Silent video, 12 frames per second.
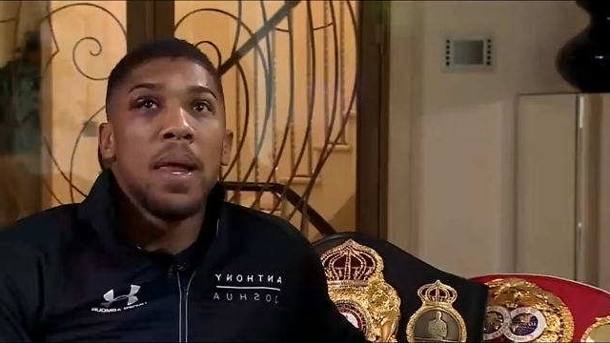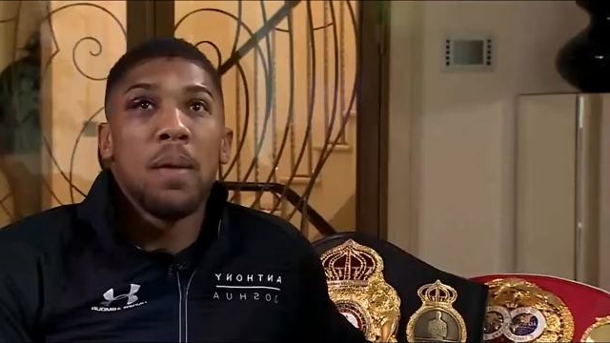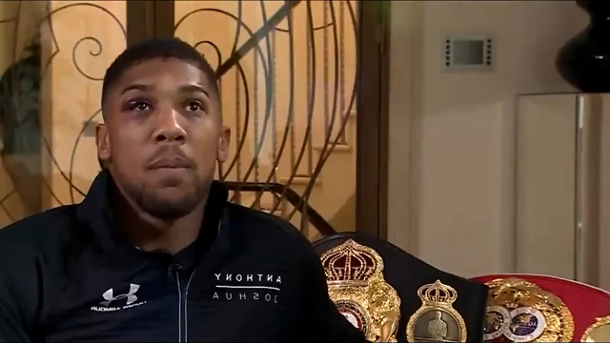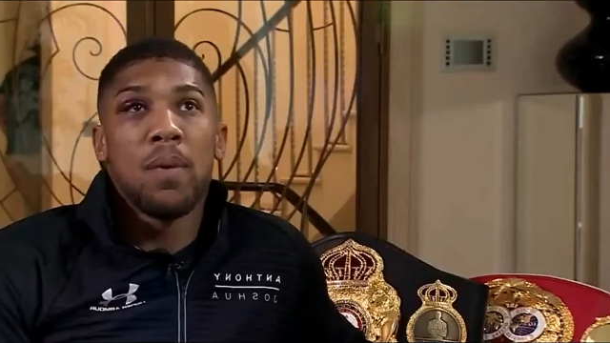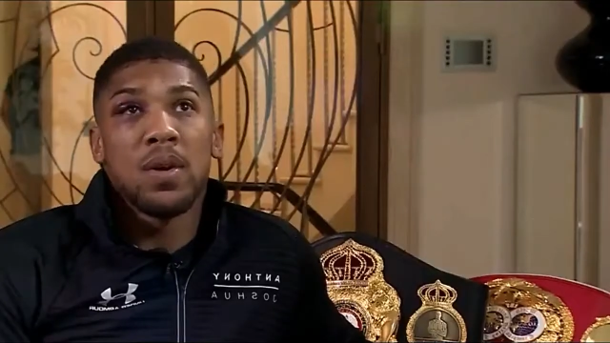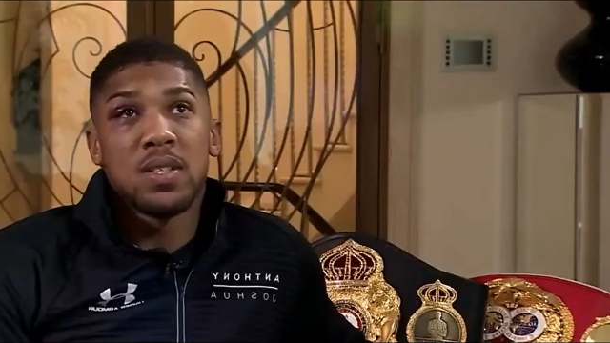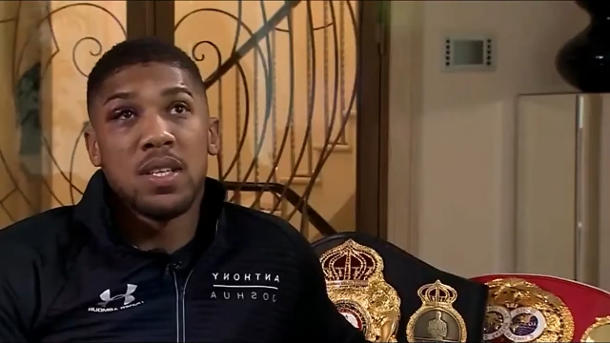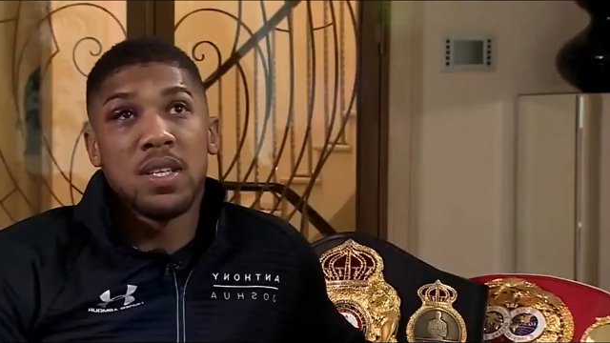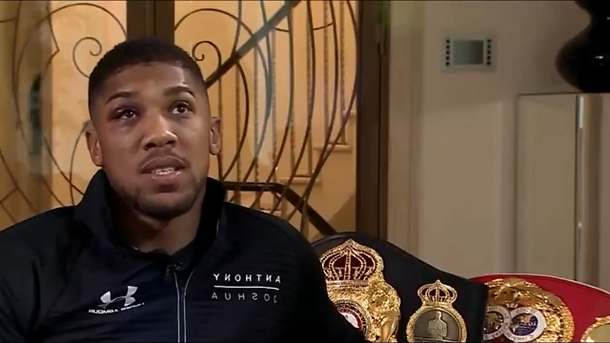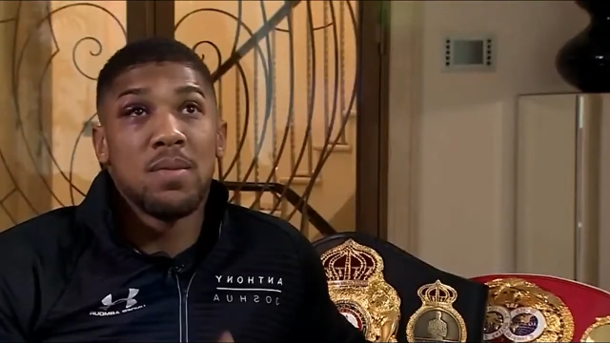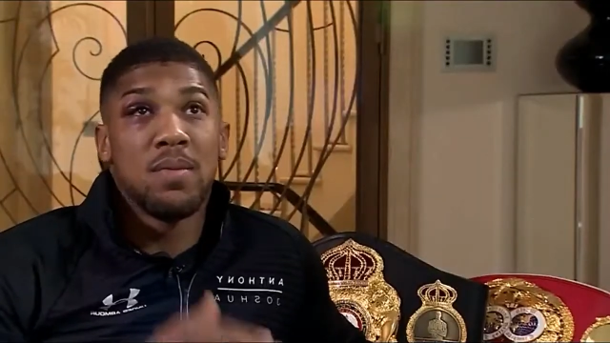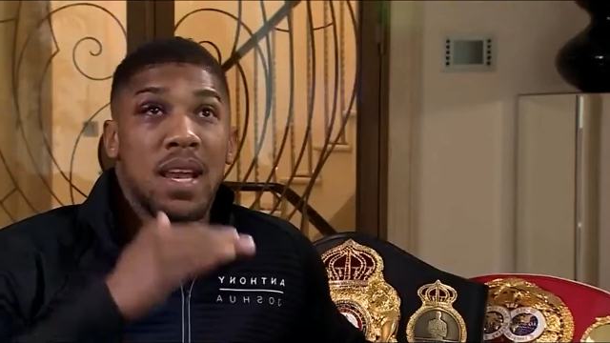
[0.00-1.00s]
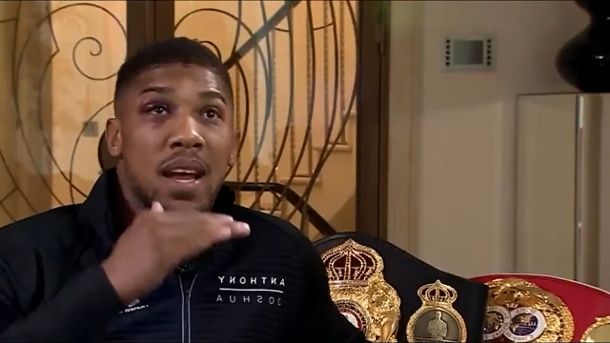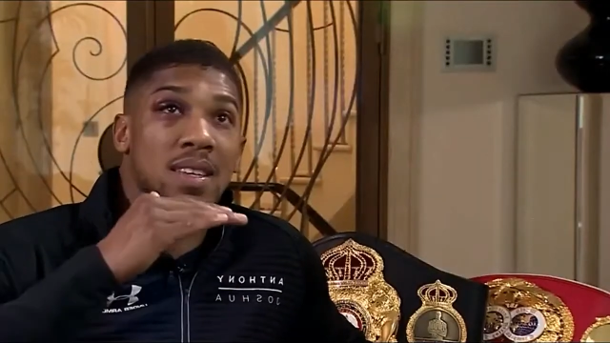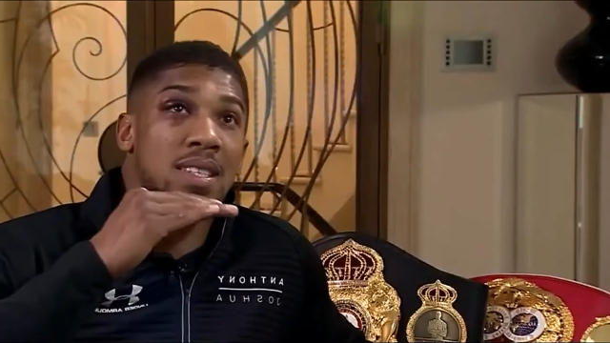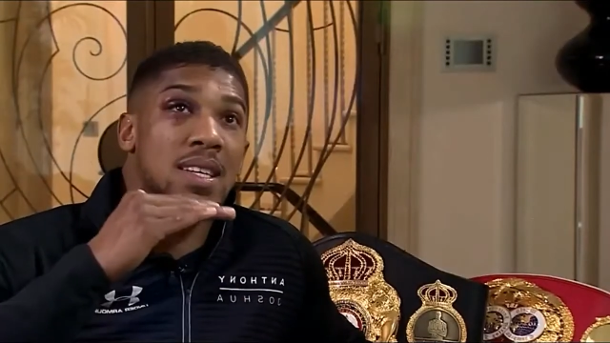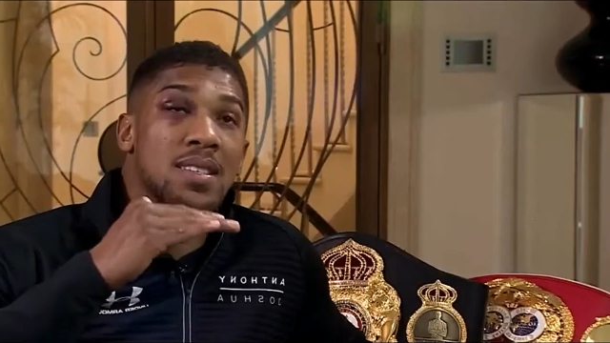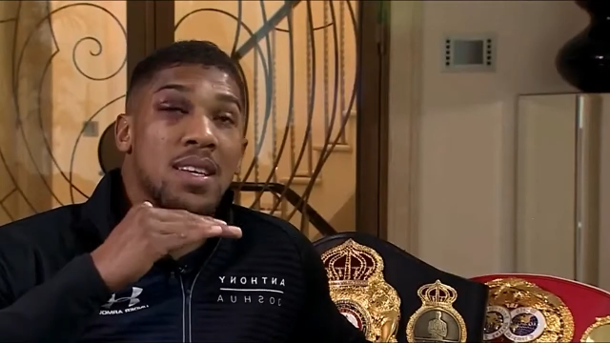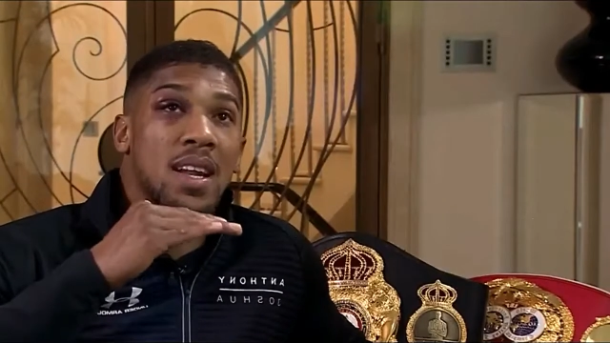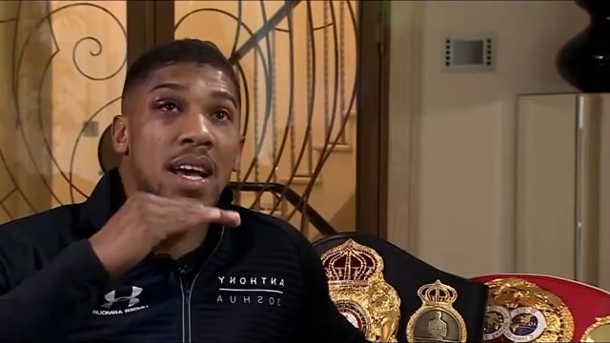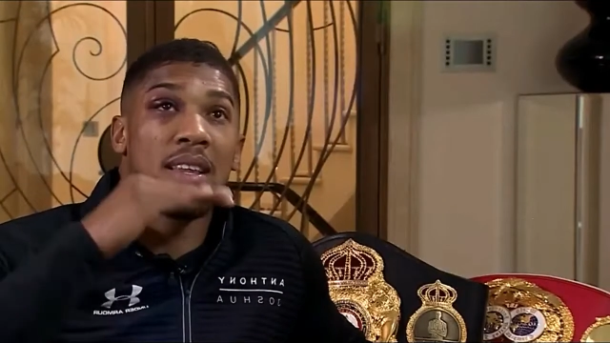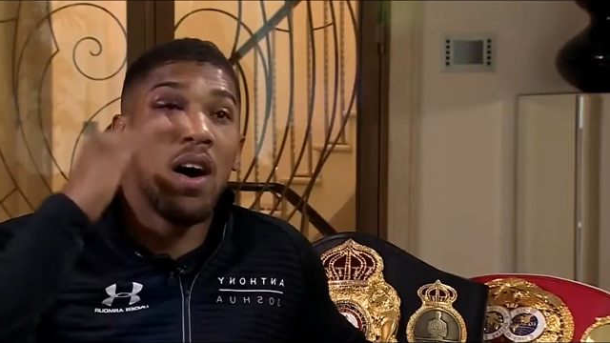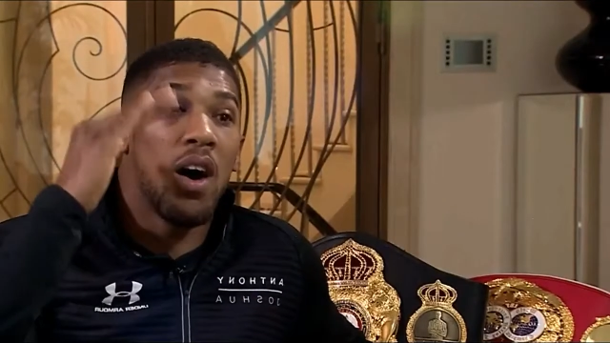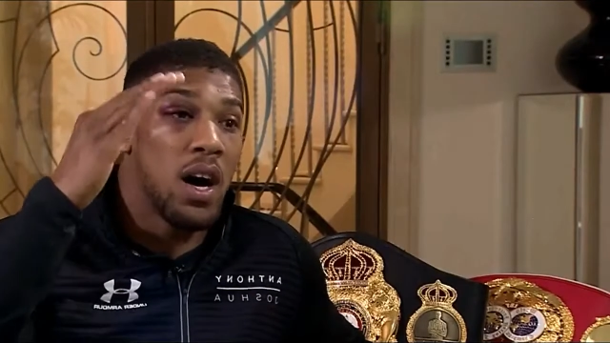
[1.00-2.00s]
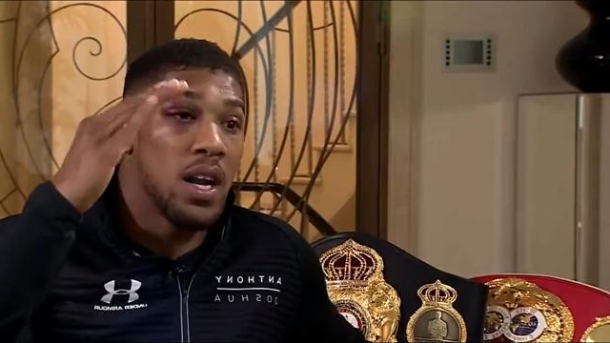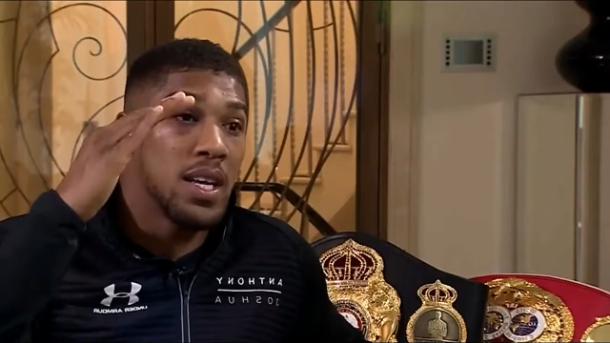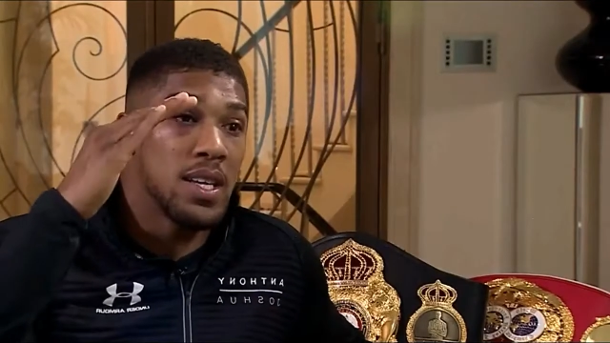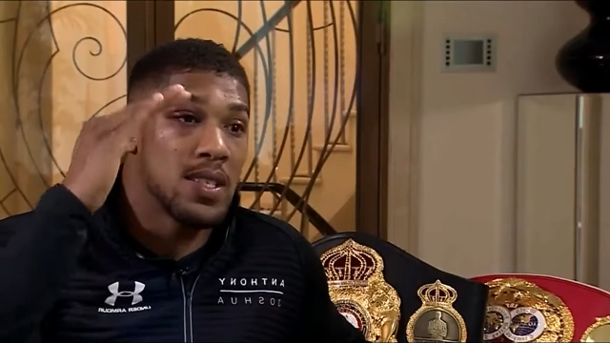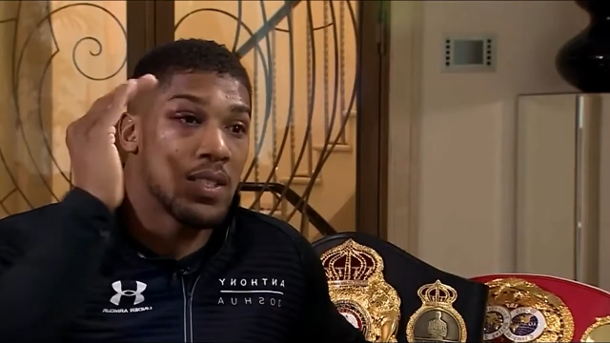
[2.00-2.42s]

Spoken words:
in boxing, the similarities are like the Ali's,